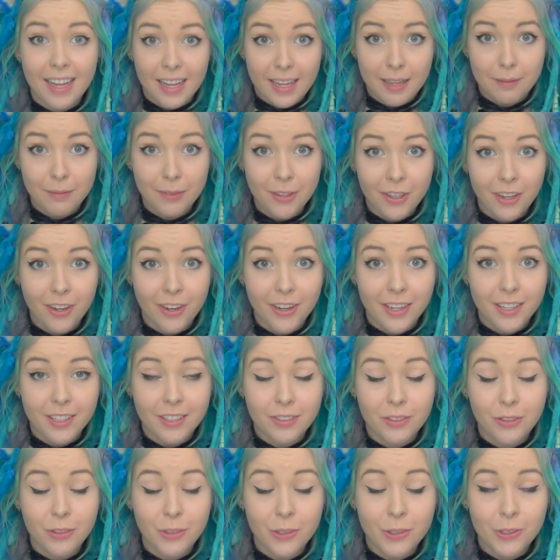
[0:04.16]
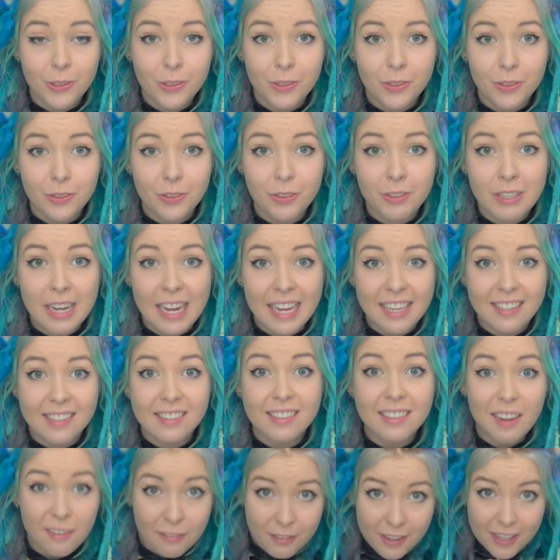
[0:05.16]
I'm going to do a
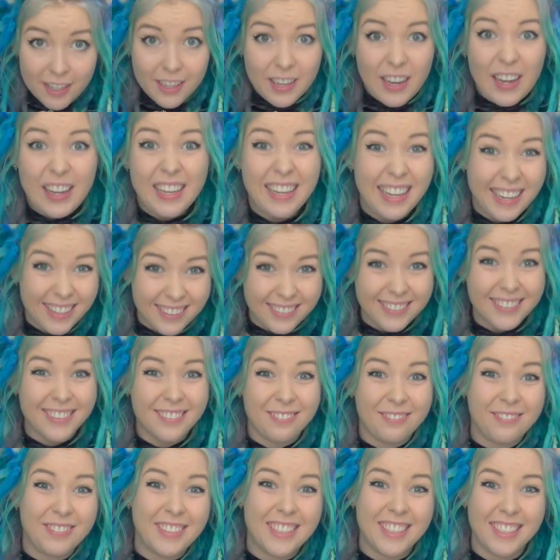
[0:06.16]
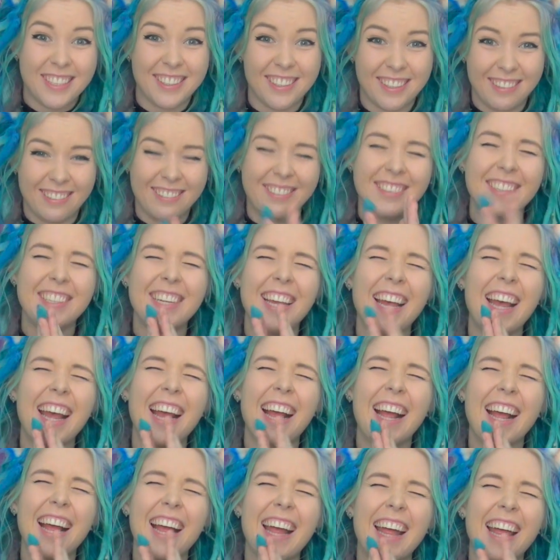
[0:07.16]
stuffy collection video.
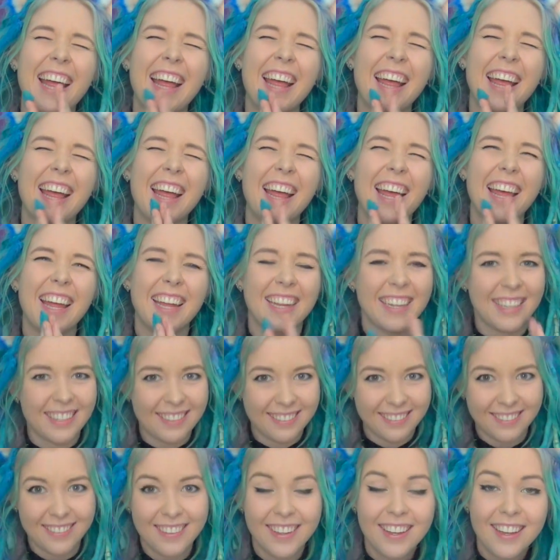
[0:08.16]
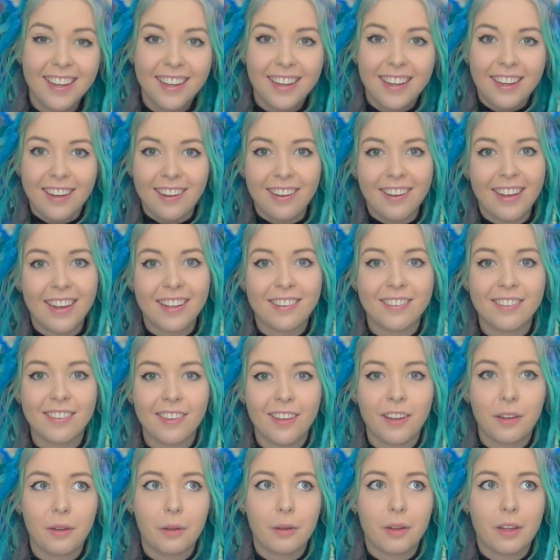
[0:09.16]
Yeah! Okay,
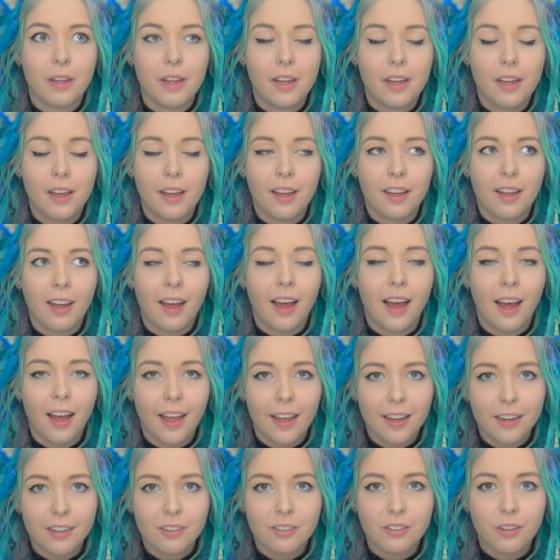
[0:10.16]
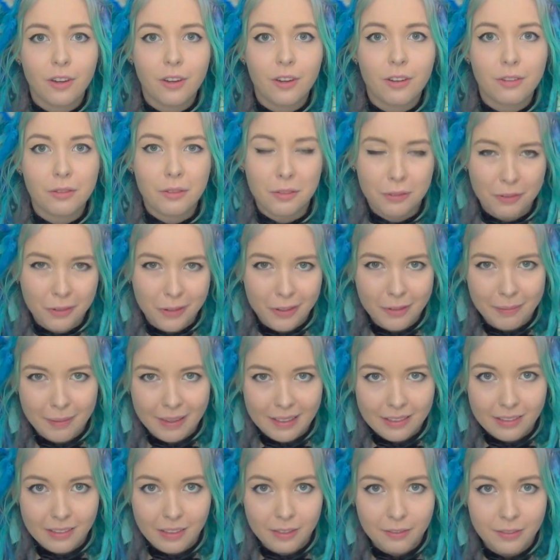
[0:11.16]
so I don't refer to my
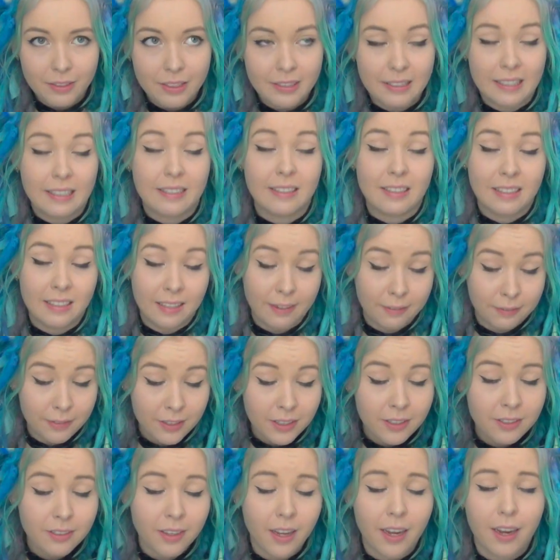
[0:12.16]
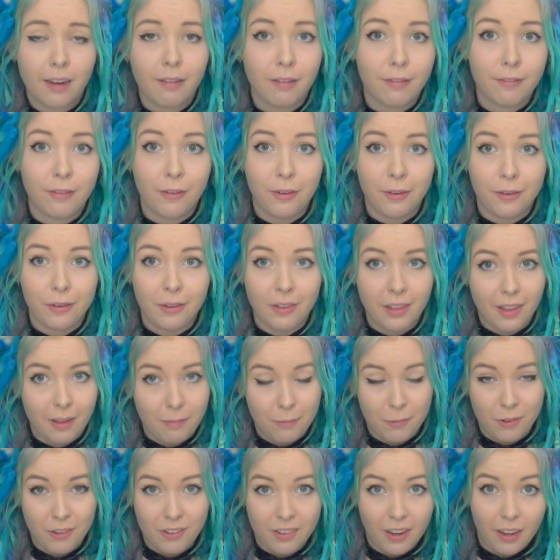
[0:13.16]
stuffies as stuffies, I refer to
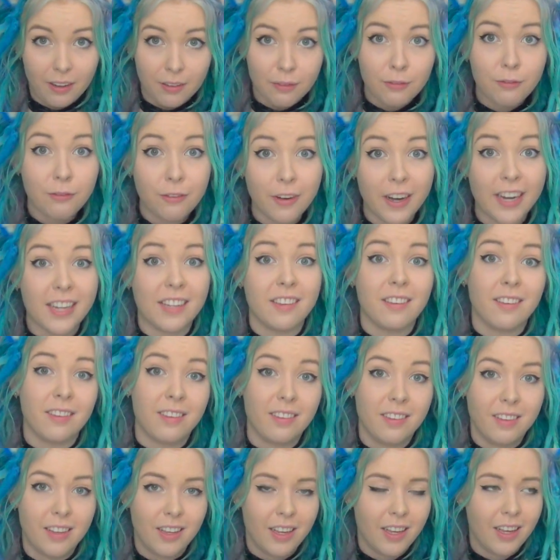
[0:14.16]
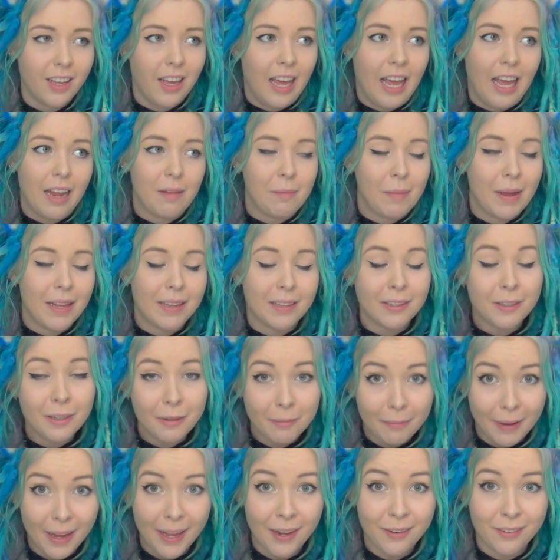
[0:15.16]
them just as friends. And my little
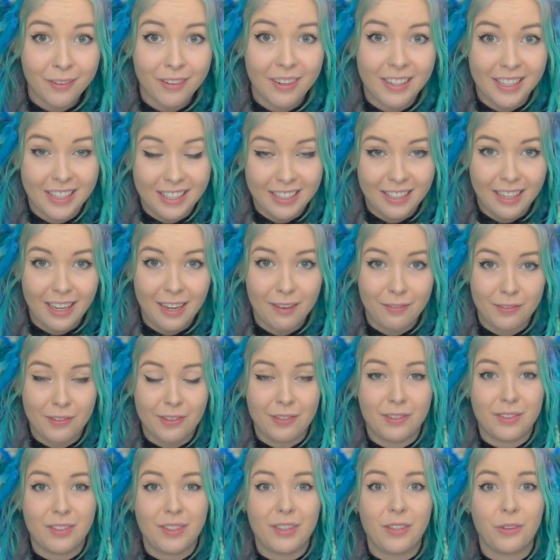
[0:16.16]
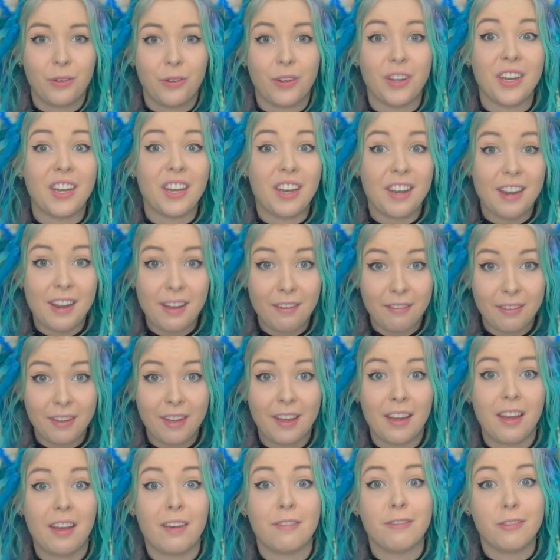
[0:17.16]
mantra in life is you can never
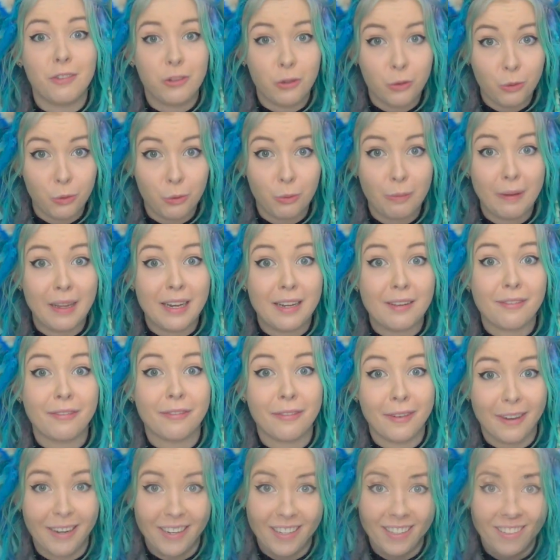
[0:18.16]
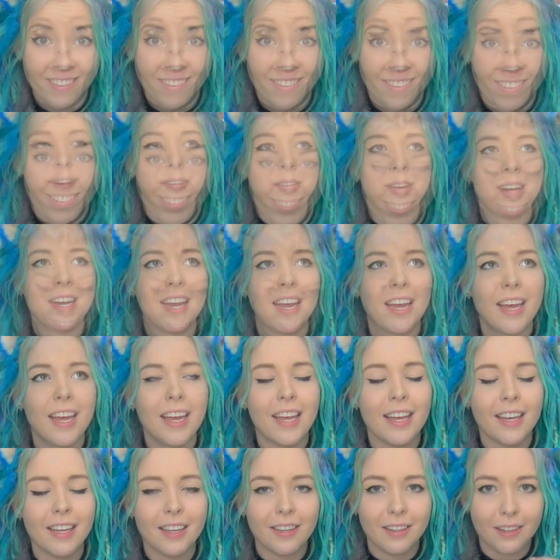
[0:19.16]
have too many friends. When
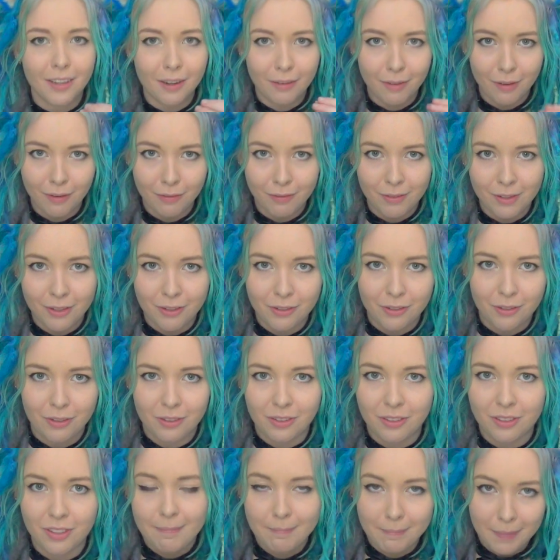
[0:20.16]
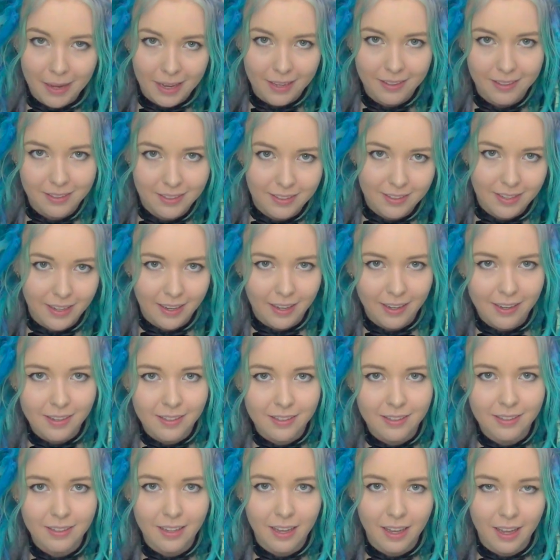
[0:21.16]
I go over to Master's
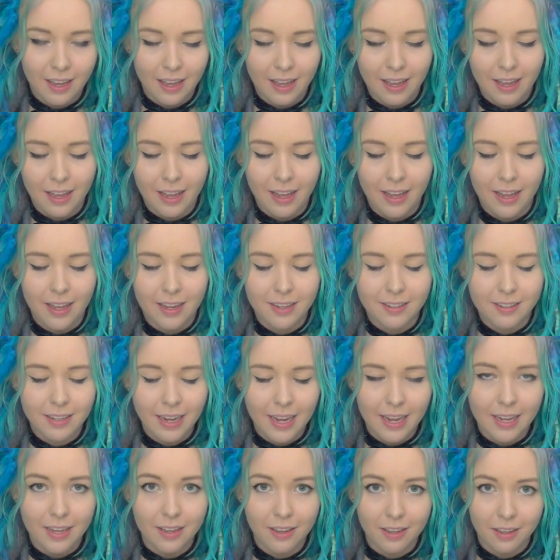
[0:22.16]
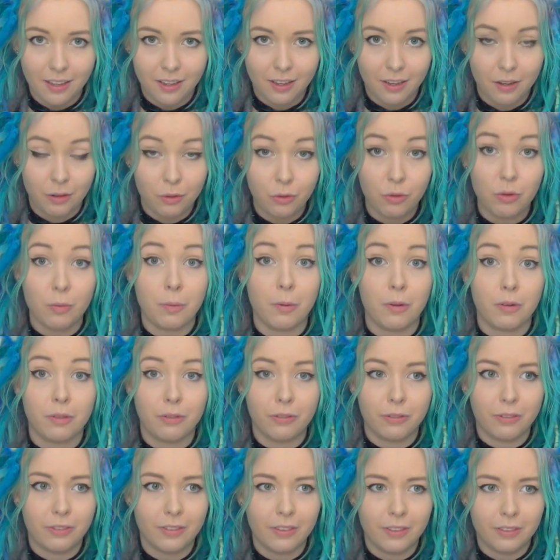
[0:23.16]
house, I take a group
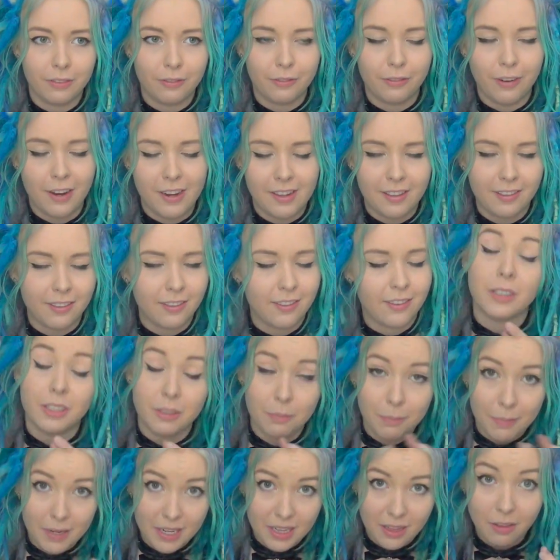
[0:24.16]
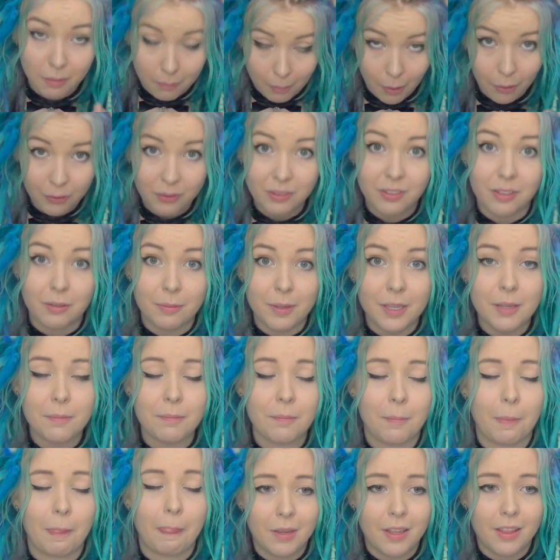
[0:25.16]
of friends which mean the most to me,
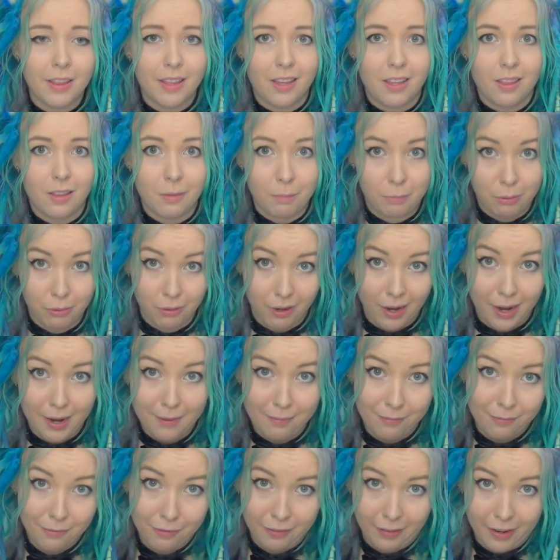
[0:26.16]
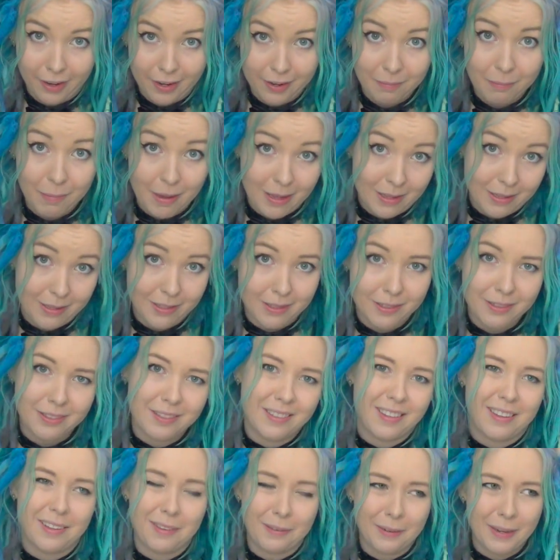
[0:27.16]
and they're the prime friend
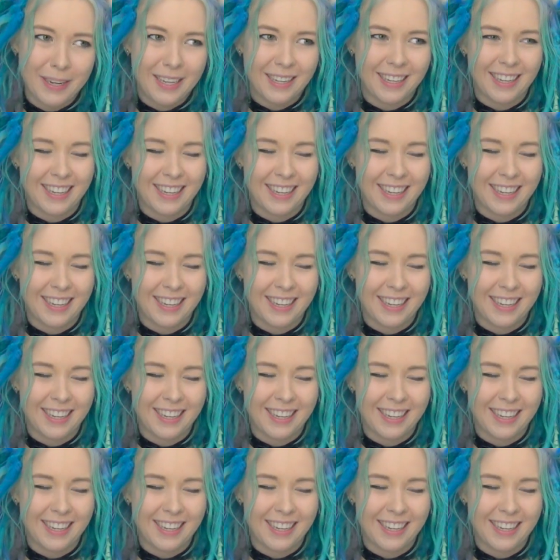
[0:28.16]
melons, as we